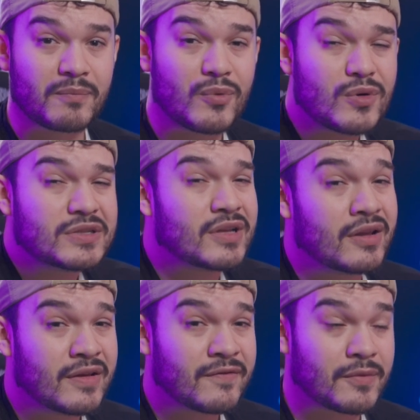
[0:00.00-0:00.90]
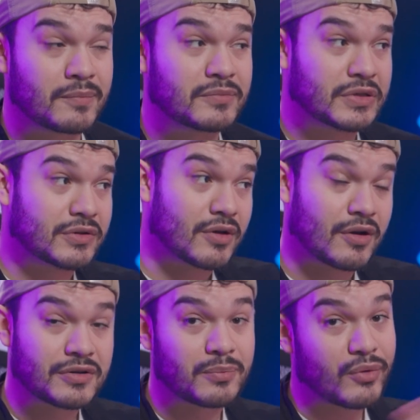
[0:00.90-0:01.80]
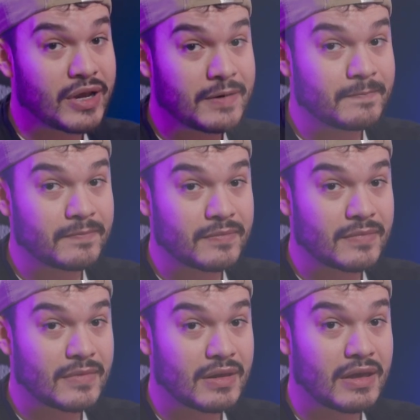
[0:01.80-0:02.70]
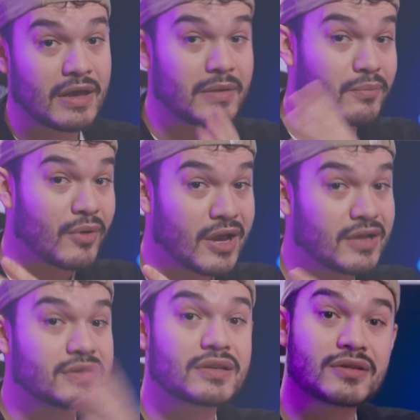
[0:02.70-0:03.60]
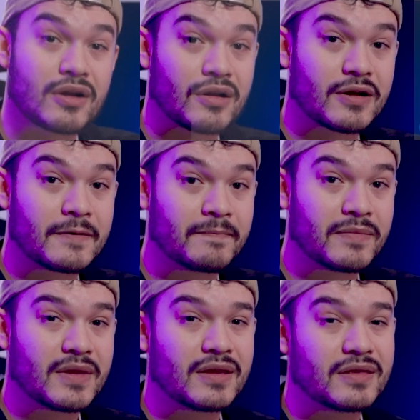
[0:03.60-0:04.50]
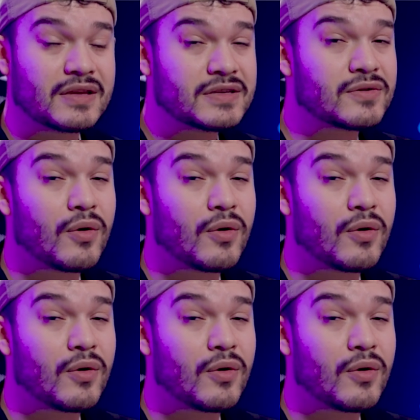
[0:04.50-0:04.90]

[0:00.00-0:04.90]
more subtly from dark to bright and bright to dark. This is